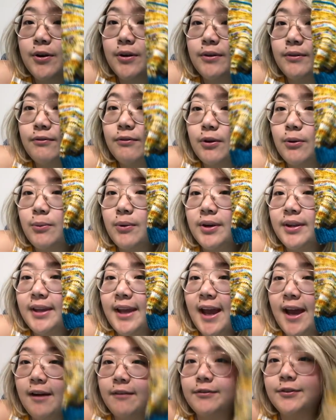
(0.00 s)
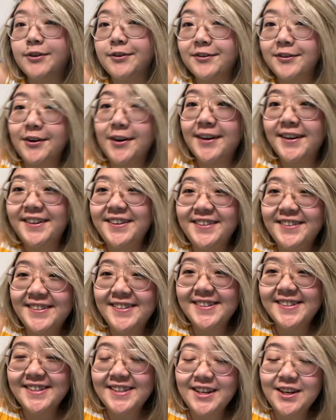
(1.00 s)
yarn for where the afterthought heel
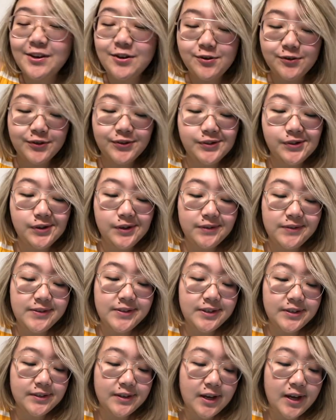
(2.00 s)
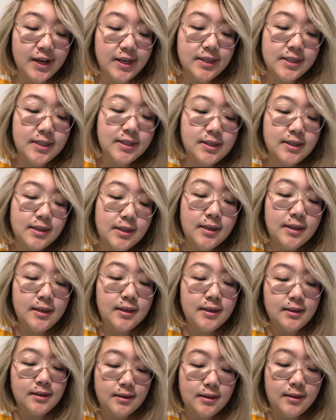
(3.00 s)
is gonna go. So I've still got,
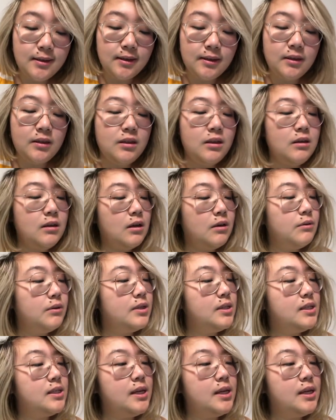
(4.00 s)
I would